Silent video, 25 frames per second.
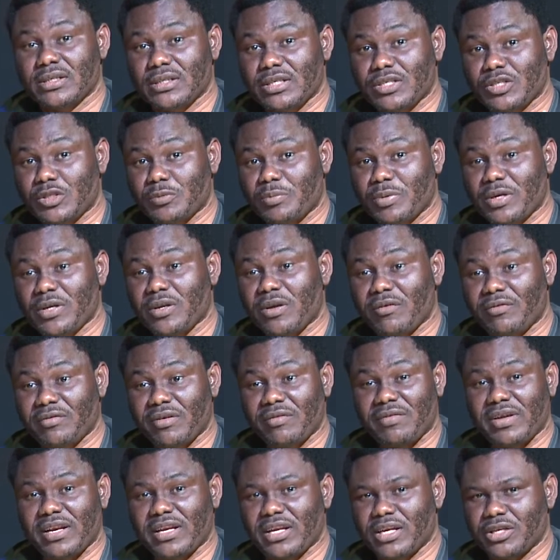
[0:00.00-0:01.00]
the spirit of
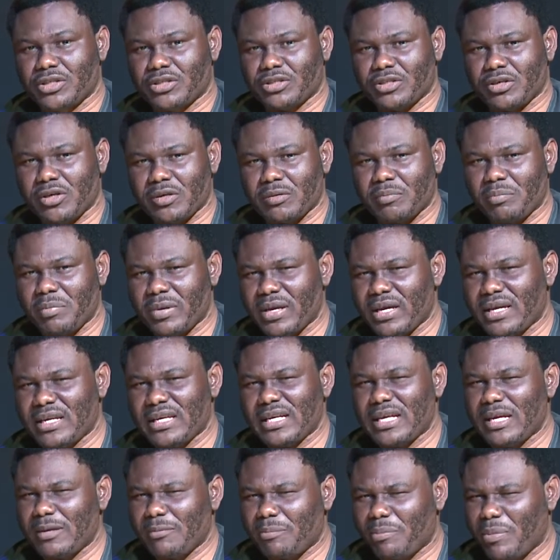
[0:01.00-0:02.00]
revelation
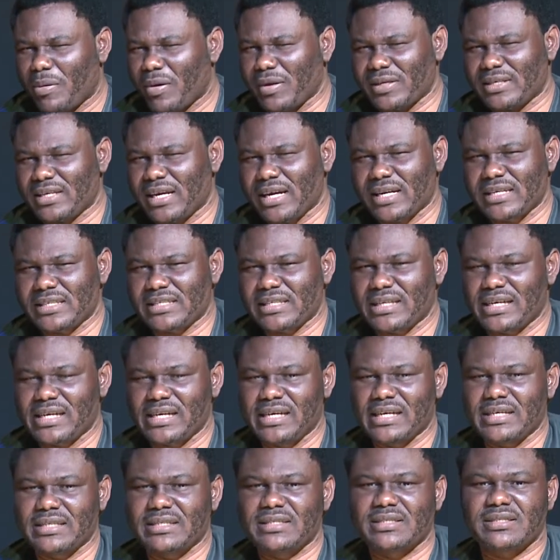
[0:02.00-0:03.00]
being important
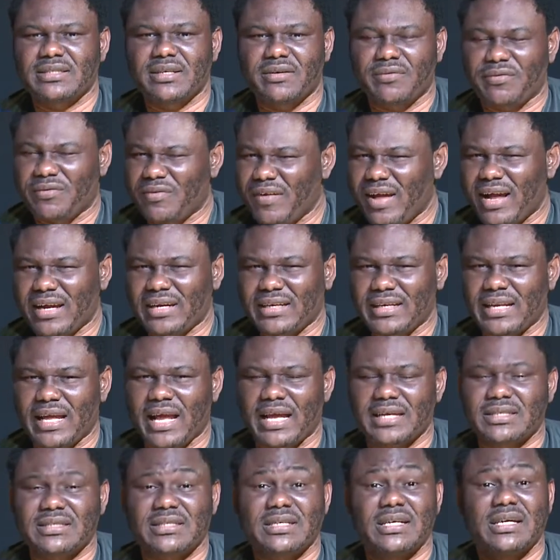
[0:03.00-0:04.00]
is the fact
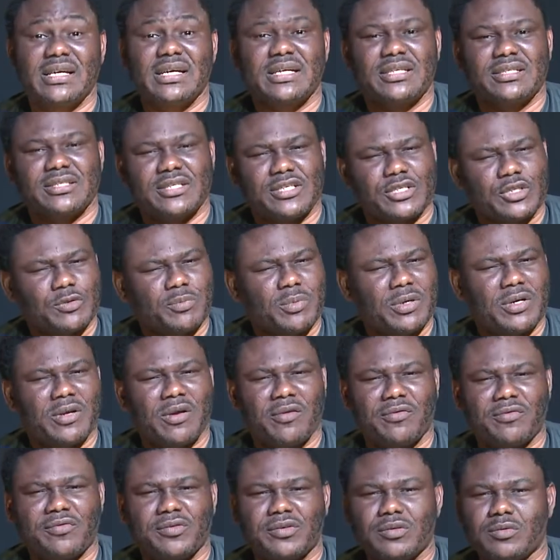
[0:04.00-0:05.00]
that the spirit
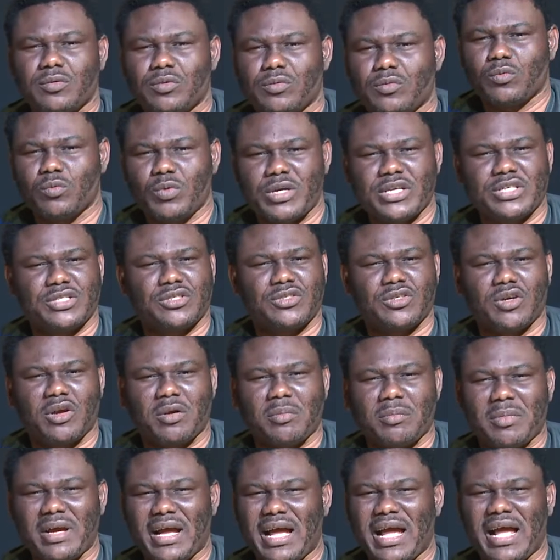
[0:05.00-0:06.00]
of
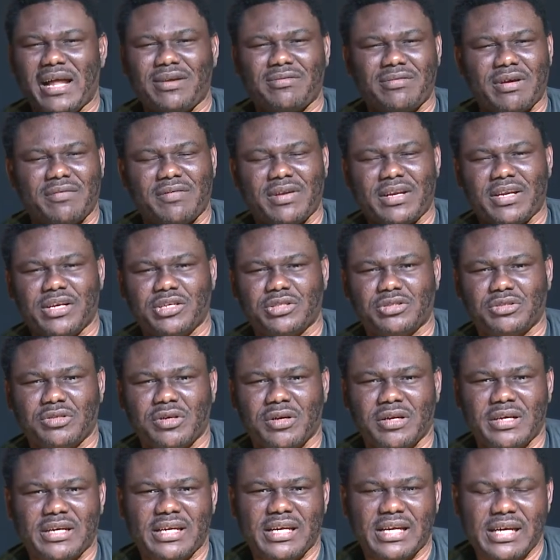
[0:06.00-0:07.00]
wisdom and
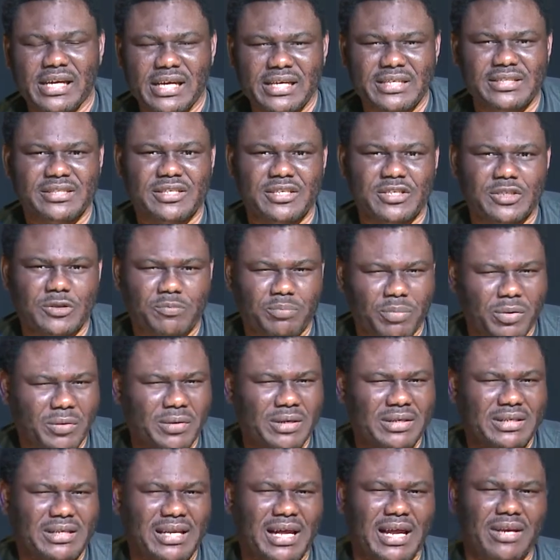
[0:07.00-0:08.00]
revelation is the
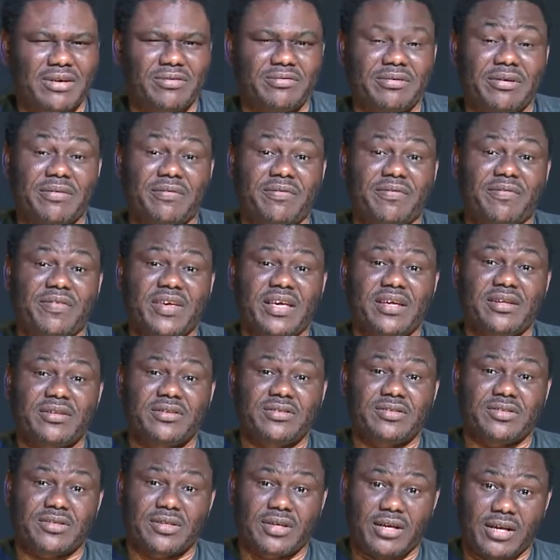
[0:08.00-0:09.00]
spirit that
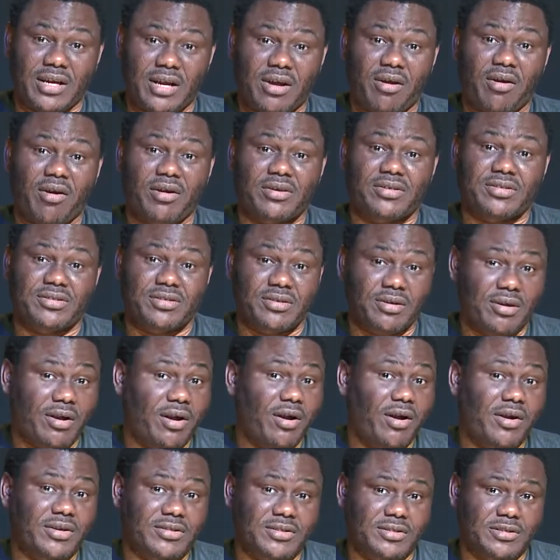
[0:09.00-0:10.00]
reveals God to
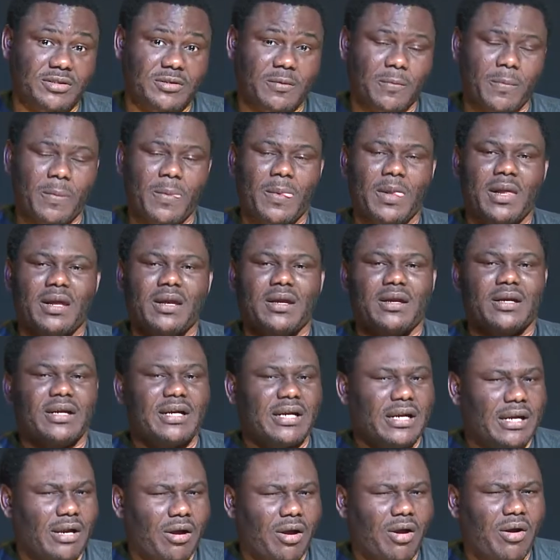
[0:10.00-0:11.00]
us.
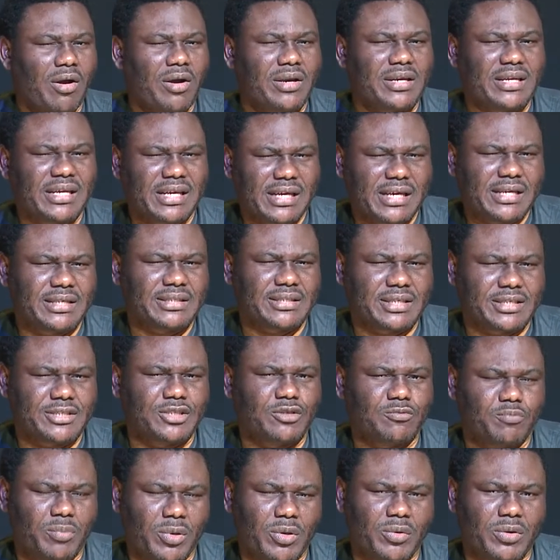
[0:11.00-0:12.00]
God is a
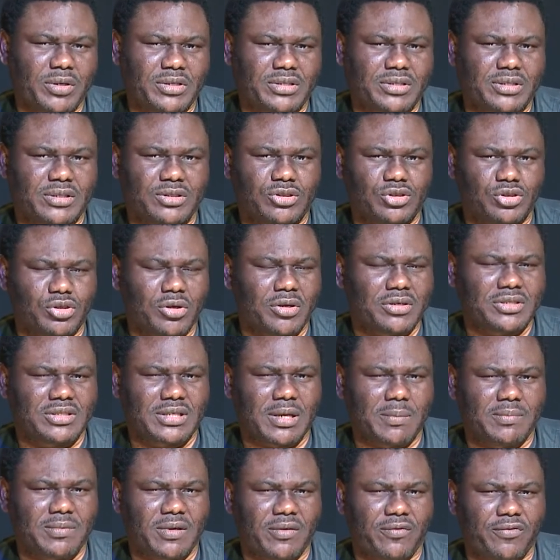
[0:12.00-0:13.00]
spirit. John
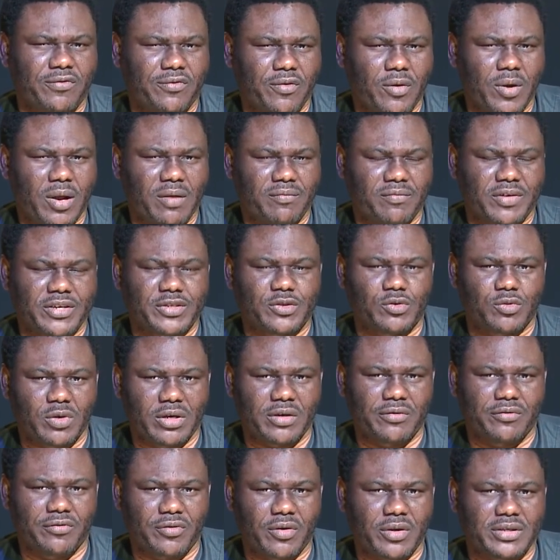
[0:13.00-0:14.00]
chapter 4 and verse
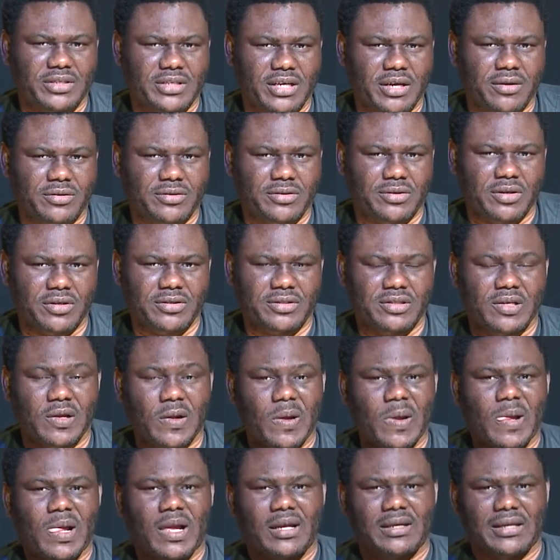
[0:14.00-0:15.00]
24 tells us
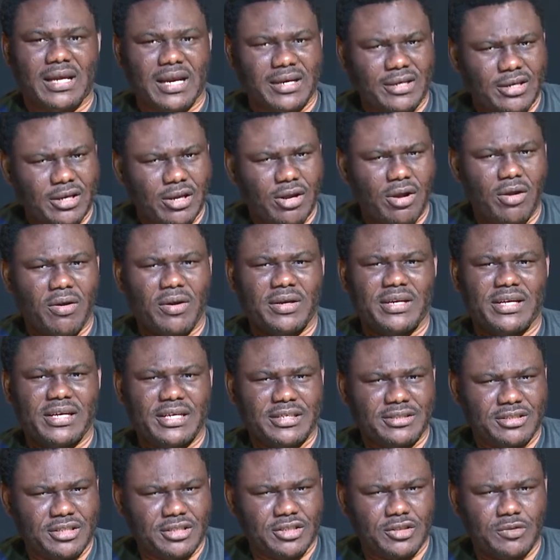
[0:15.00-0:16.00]
that God
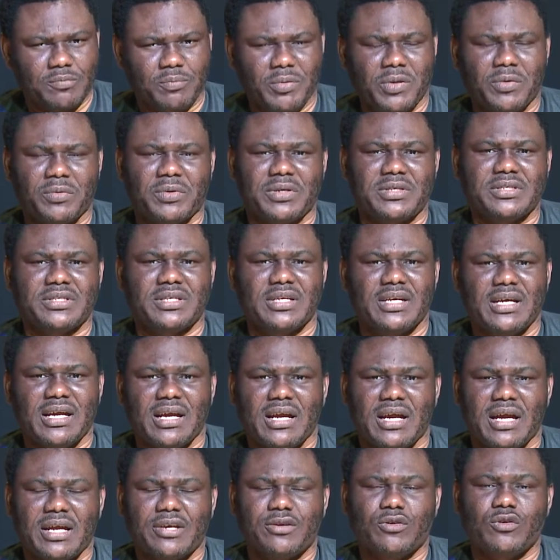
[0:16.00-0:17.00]
is a spirit,
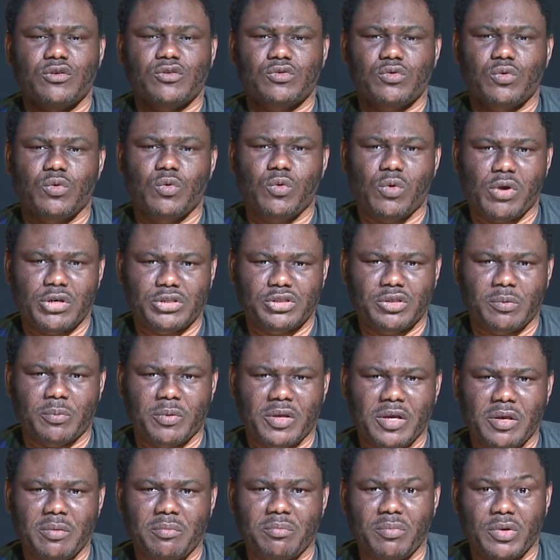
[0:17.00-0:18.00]
and those who worship
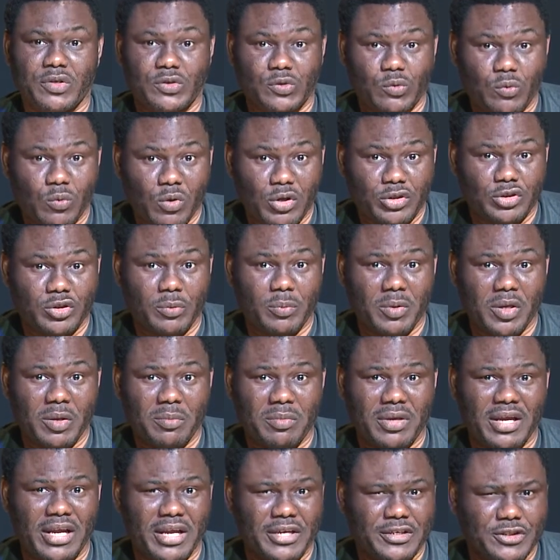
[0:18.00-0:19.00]
him must worship
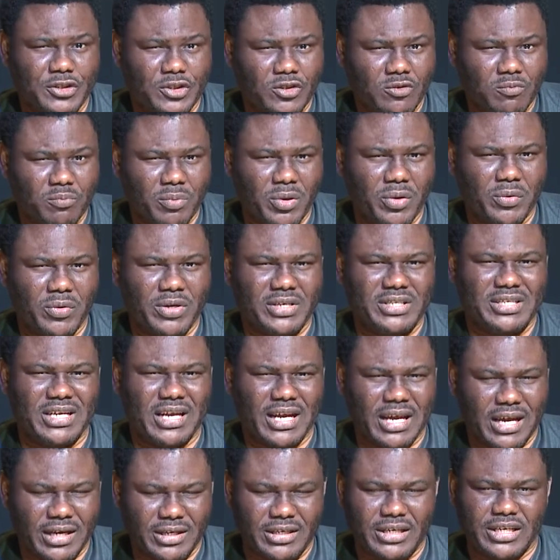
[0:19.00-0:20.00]
him in spirit
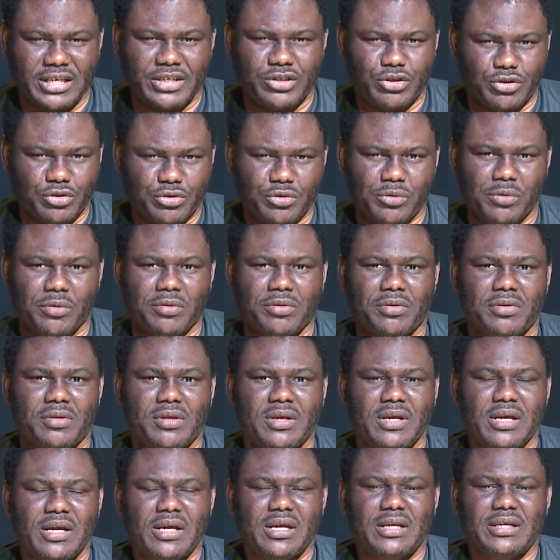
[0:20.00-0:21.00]
and in truth.
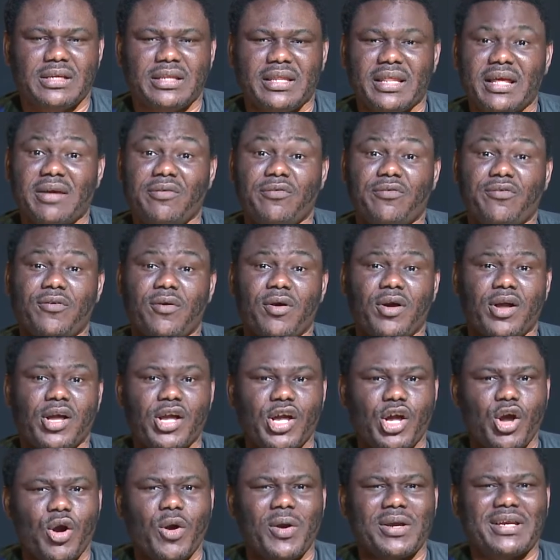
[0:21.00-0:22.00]
Therefore,
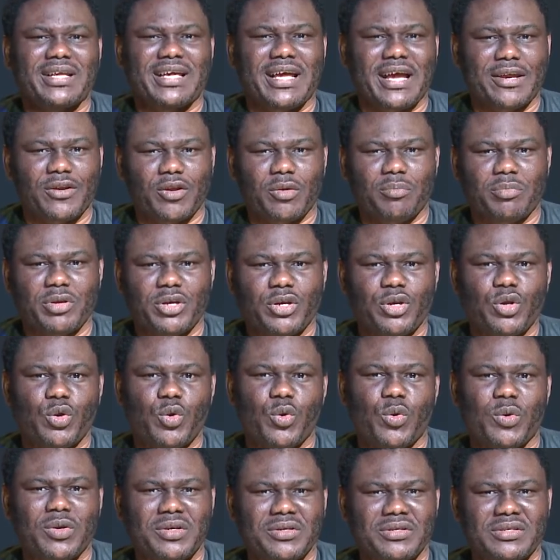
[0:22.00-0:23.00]
God cannot be
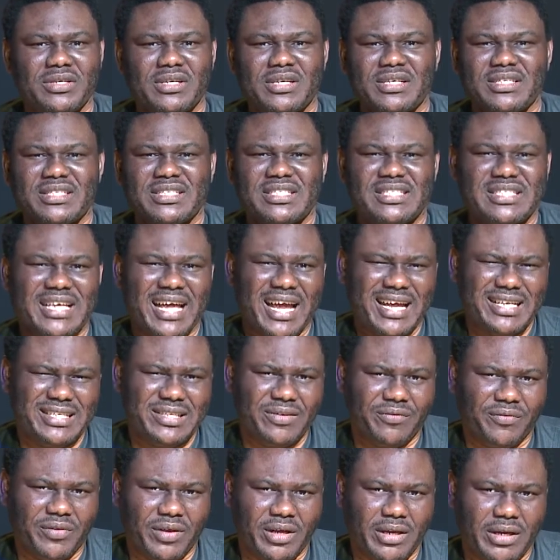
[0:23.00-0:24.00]
known
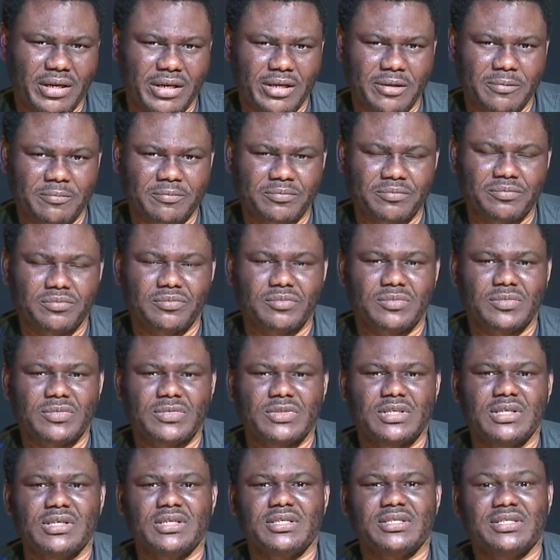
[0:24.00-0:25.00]
scientifically.
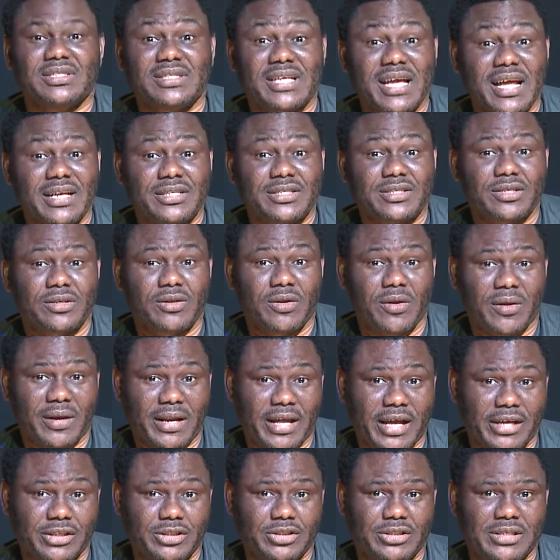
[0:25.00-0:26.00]
Sense
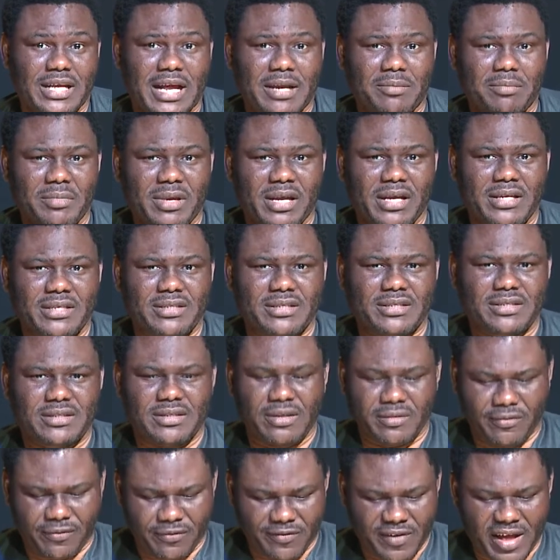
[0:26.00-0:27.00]
knowledge, that means
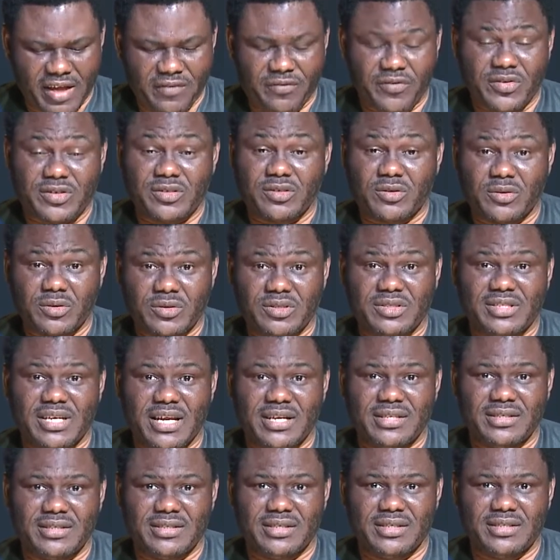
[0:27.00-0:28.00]
the five physical
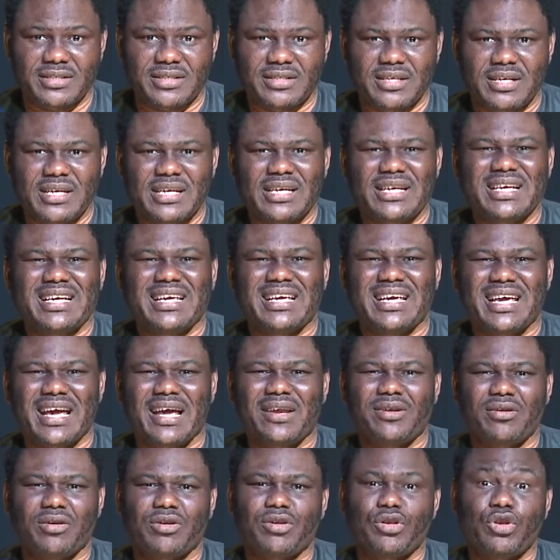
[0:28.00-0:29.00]
senses,
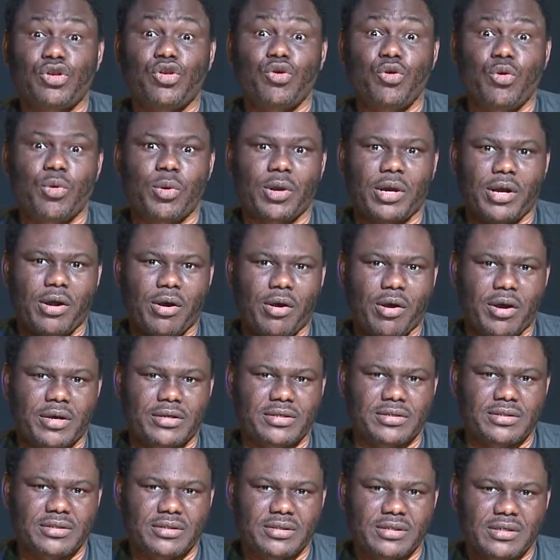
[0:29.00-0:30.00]
cannot know
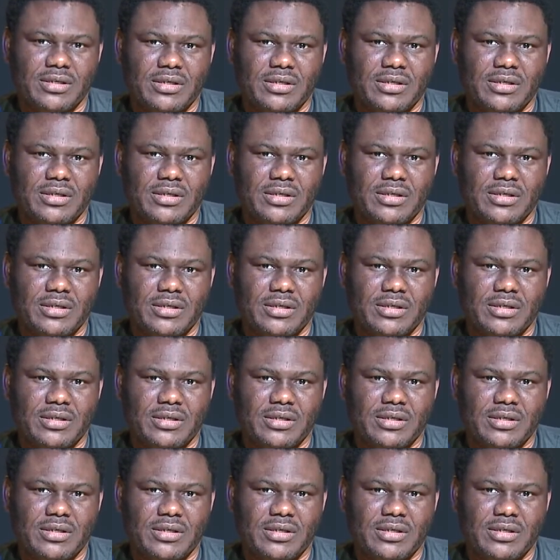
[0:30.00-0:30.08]
God.